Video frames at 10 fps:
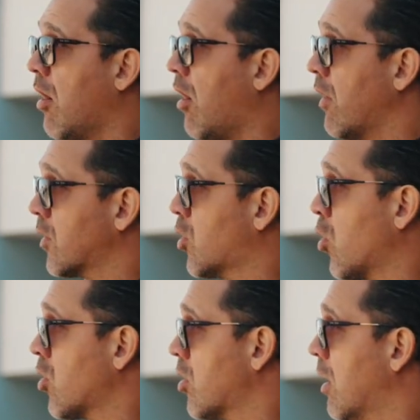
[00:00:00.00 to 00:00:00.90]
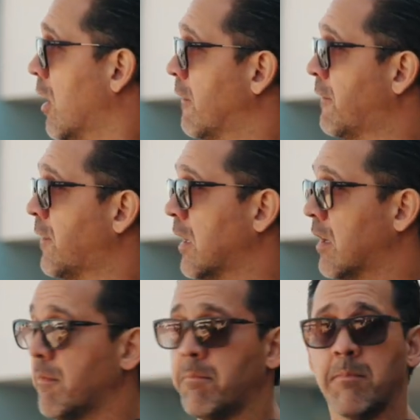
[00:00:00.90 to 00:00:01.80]
on the corner of
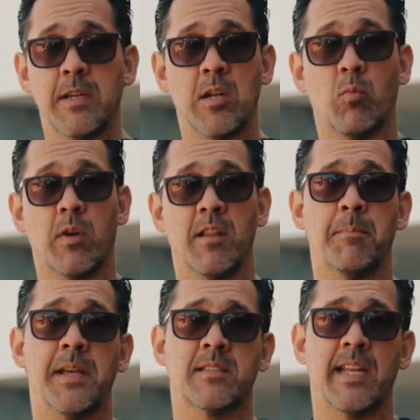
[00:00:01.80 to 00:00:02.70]
one of the best